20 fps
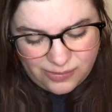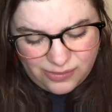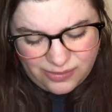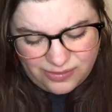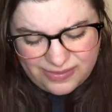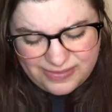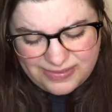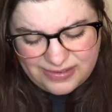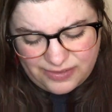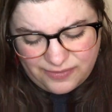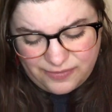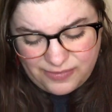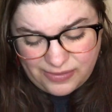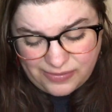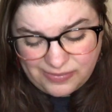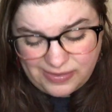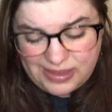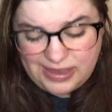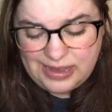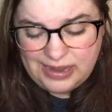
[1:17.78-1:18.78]
Or at least it
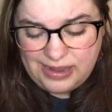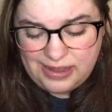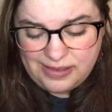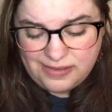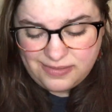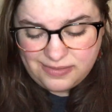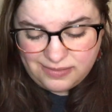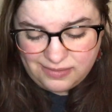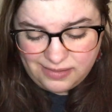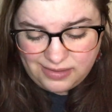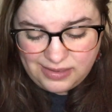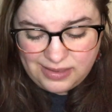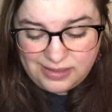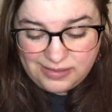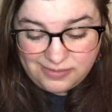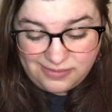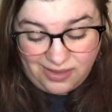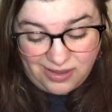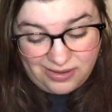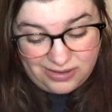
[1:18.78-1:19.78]
feels like it is.
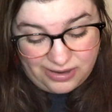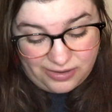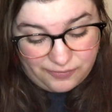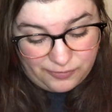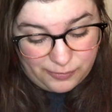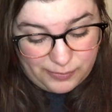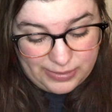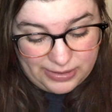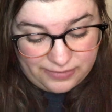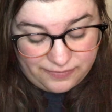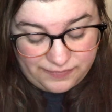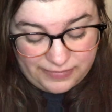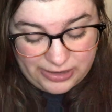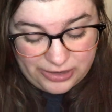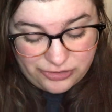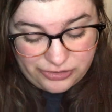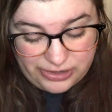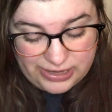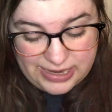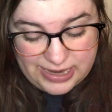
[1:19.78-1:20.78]
It's long enough for me to
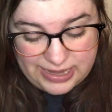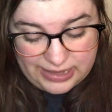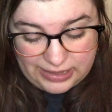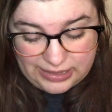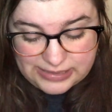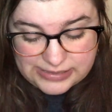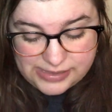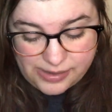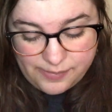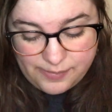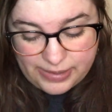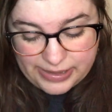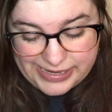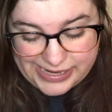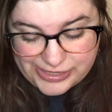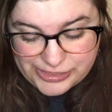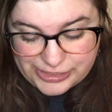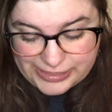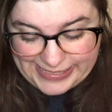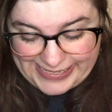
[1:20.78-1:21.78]
finish eating and dump my
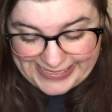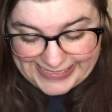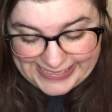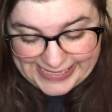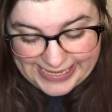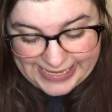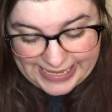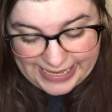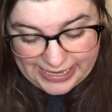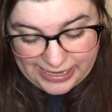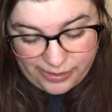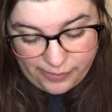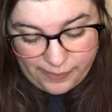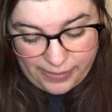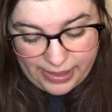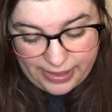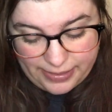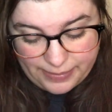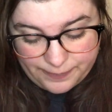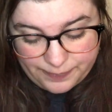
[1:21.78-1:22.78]
dish in the sink
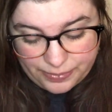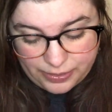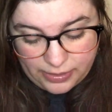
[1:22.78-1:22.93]
anyway.